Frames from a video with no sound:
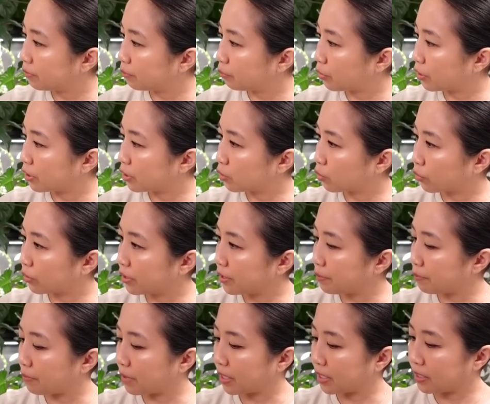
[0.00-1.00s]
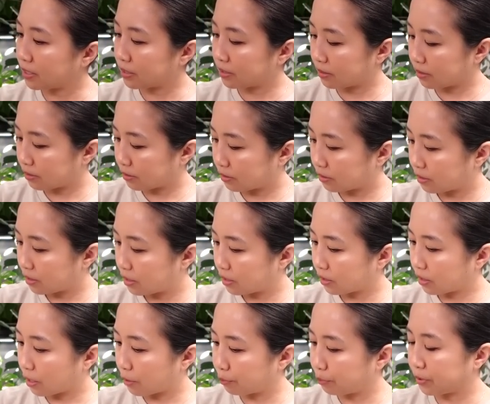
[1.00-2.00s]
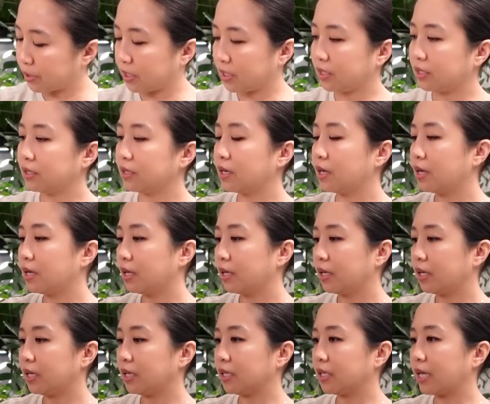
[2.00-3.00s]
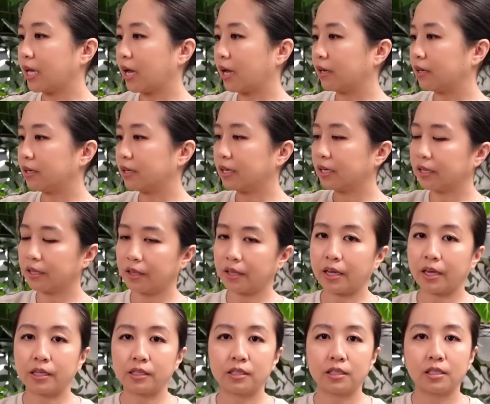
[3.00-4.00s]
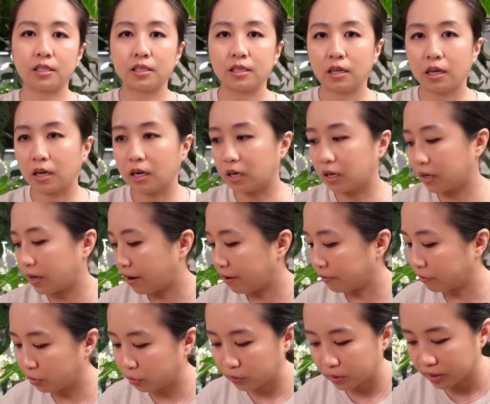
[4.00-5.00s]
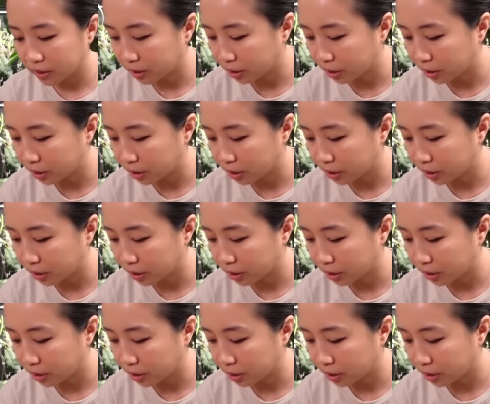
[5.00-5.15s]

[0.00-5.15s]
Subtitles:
predatory mite company in Canada that everyone